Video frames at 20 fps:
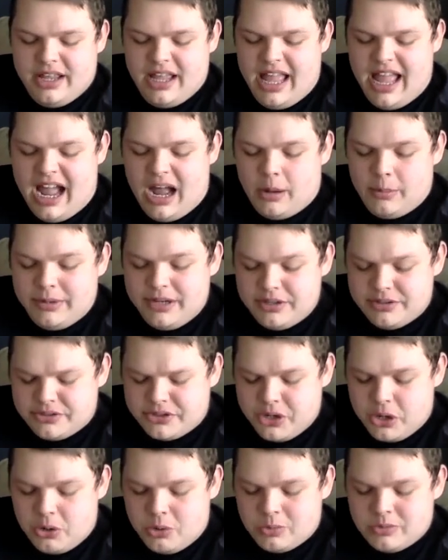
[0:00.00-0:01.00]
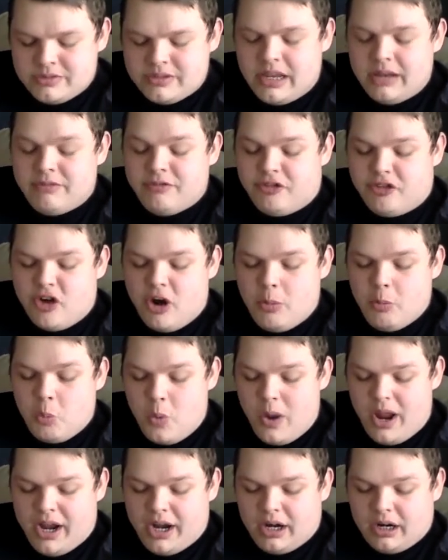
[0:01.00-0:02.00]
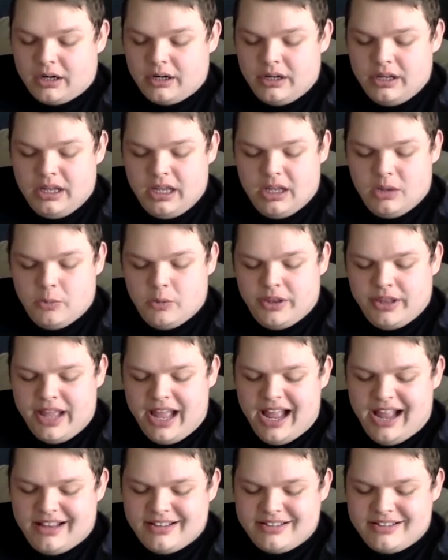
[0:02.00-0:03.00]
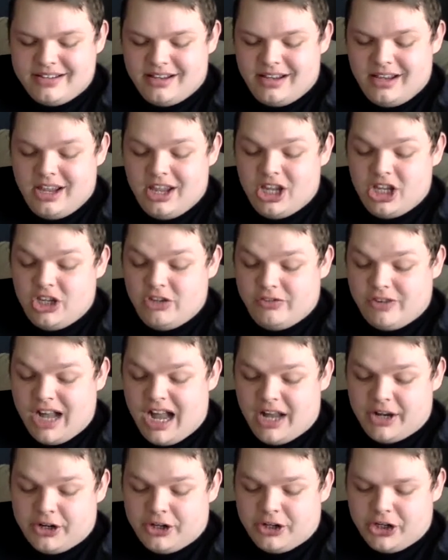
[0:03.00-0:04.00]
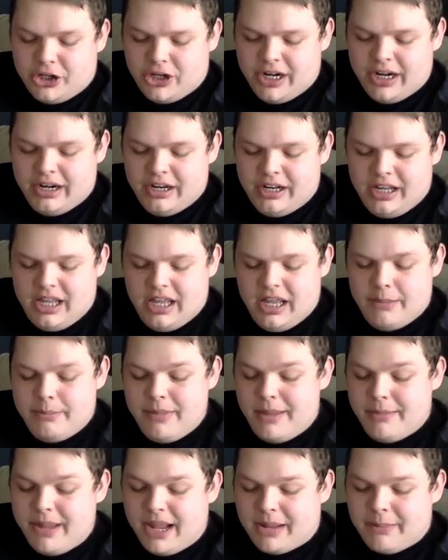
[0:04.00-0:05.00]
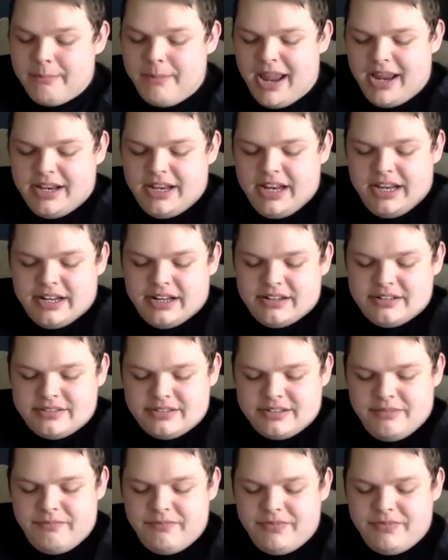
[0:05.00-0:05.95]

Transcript: How many stones and from where? Willa asked. You've got to hurry. Maybeck may need us.